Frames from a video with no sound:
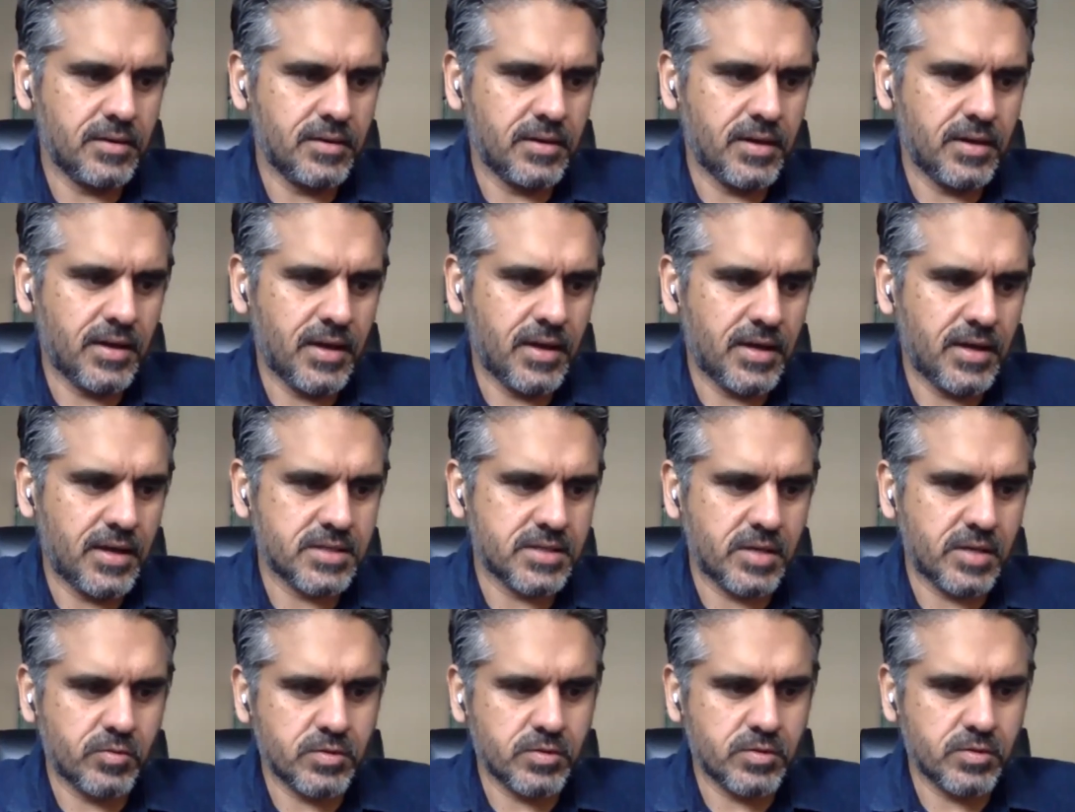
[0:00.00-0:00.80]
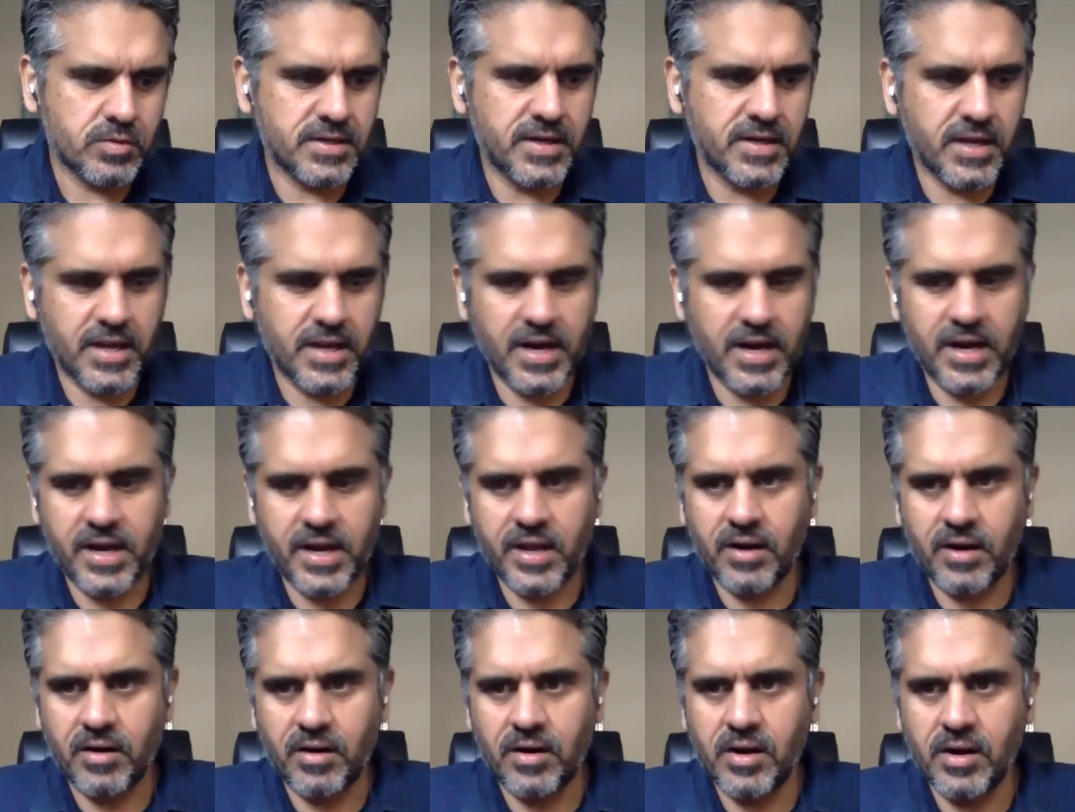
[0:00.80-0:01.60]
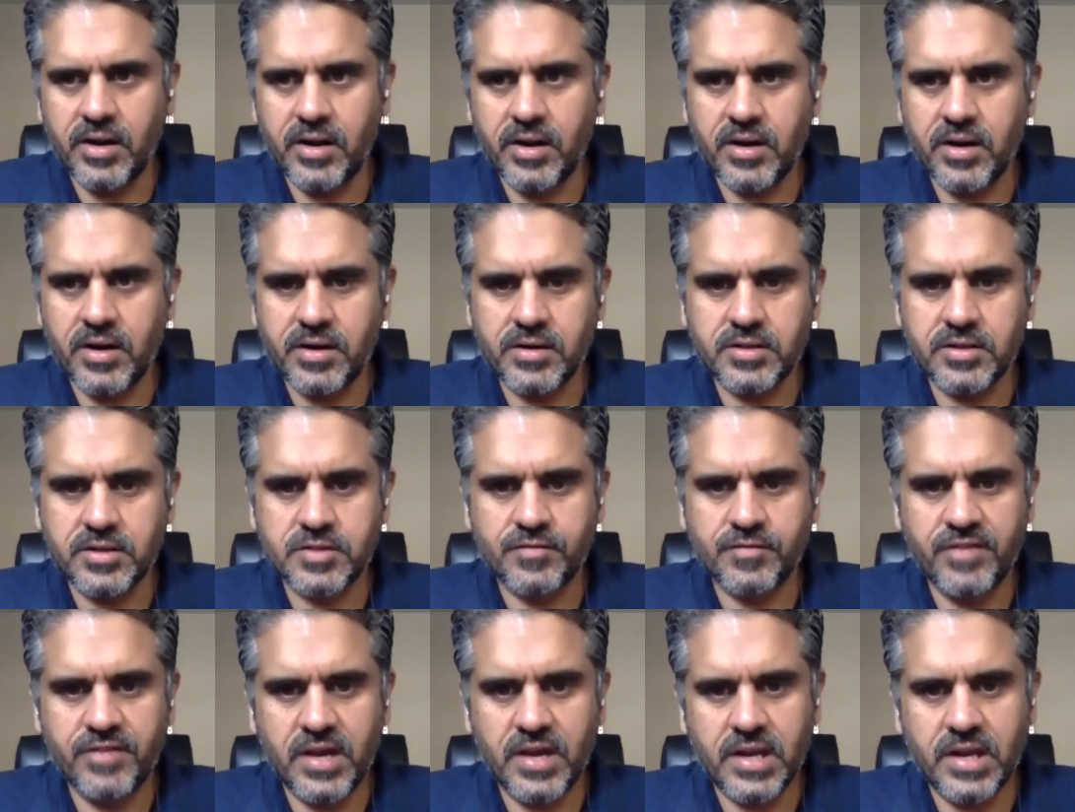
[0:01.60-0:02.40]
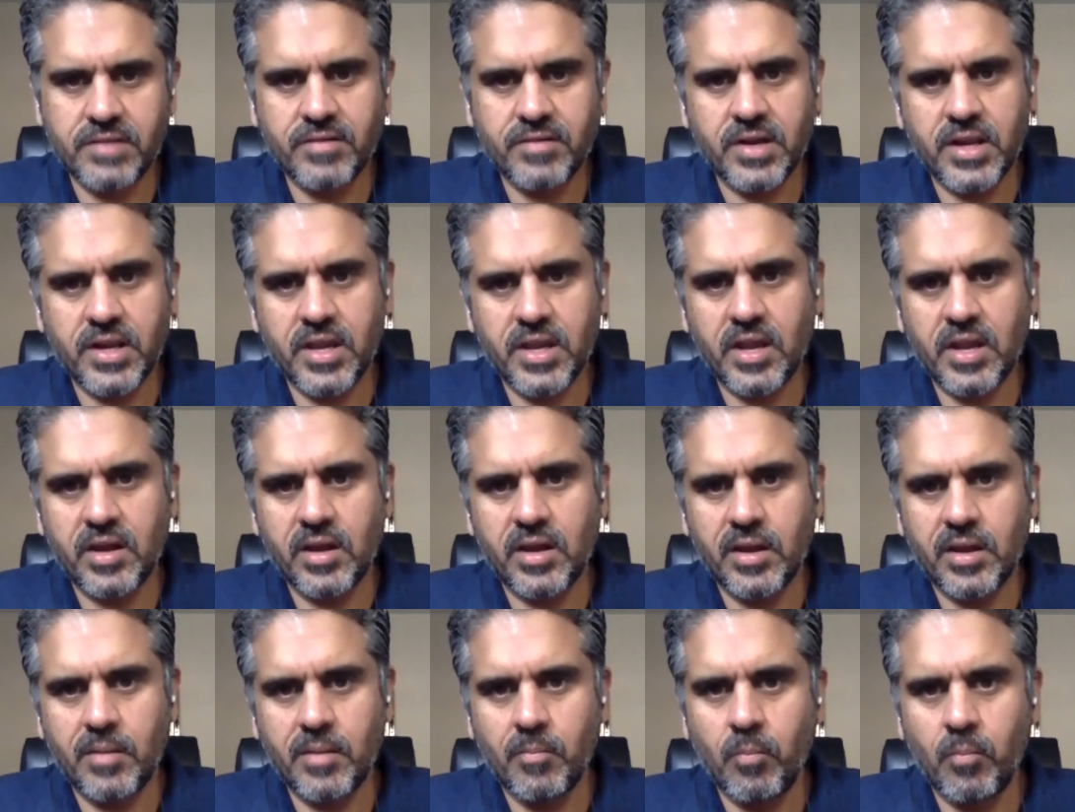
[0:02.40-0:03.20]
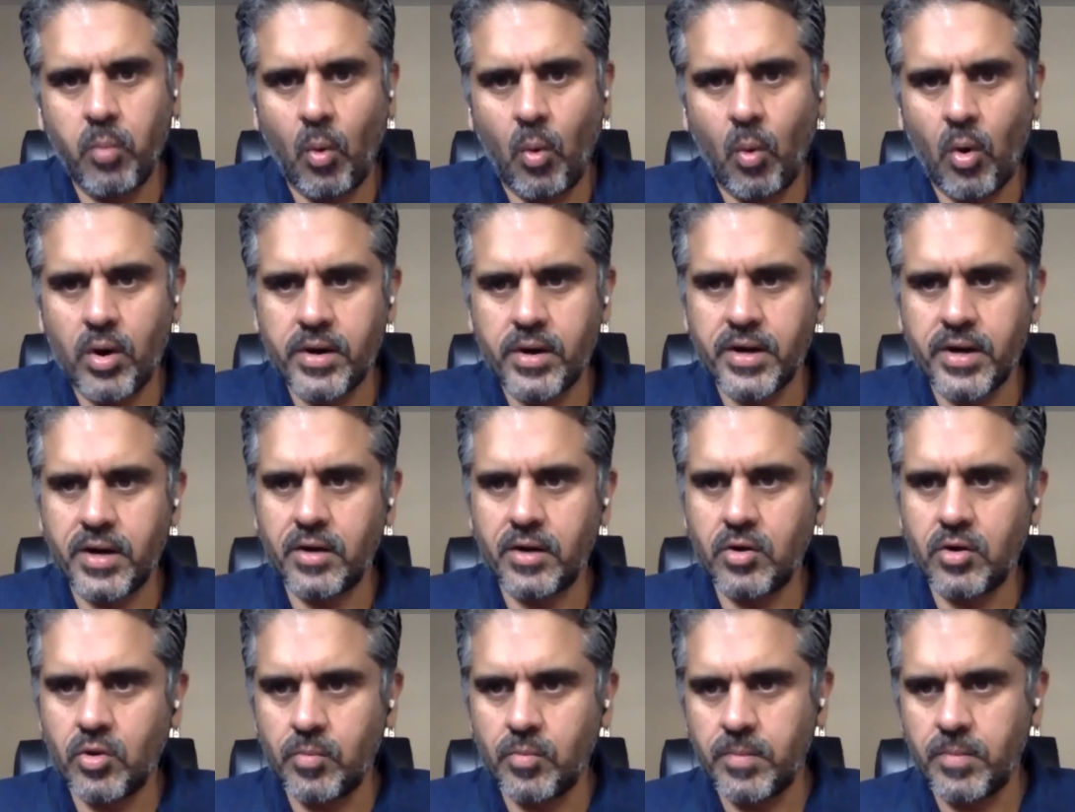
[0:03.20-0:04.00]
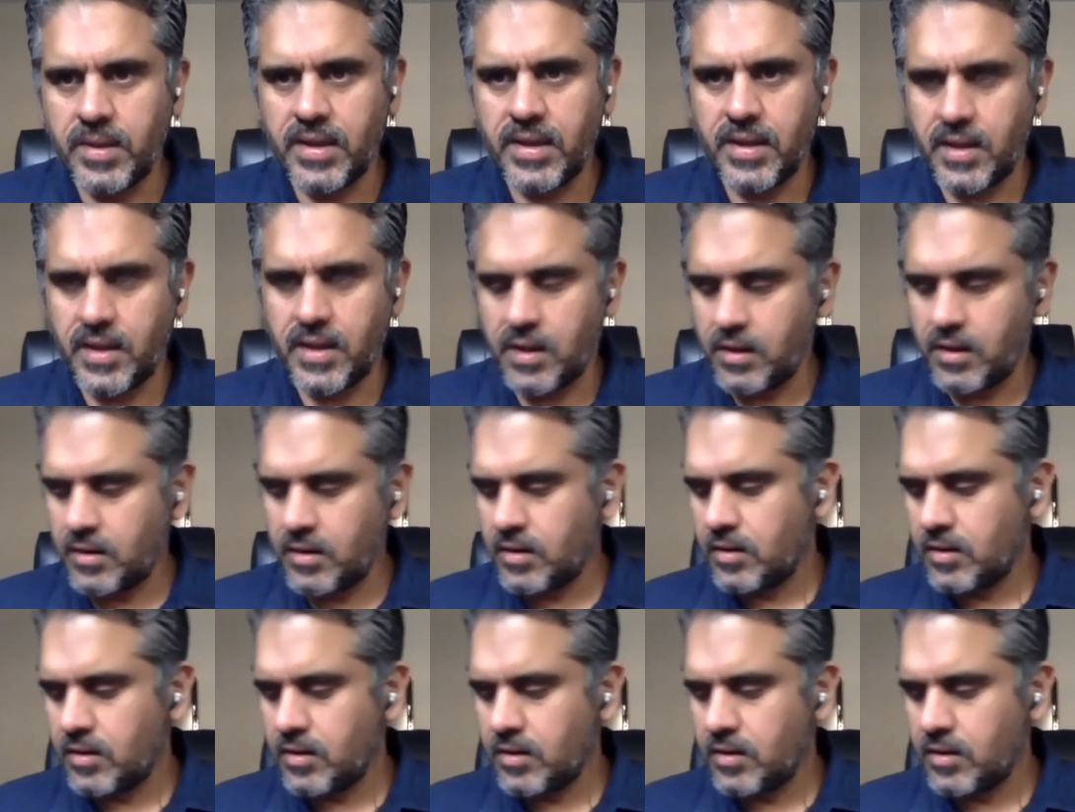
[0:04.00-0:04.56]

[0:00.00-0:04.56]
as I was indicating earlier, it is very, very important to be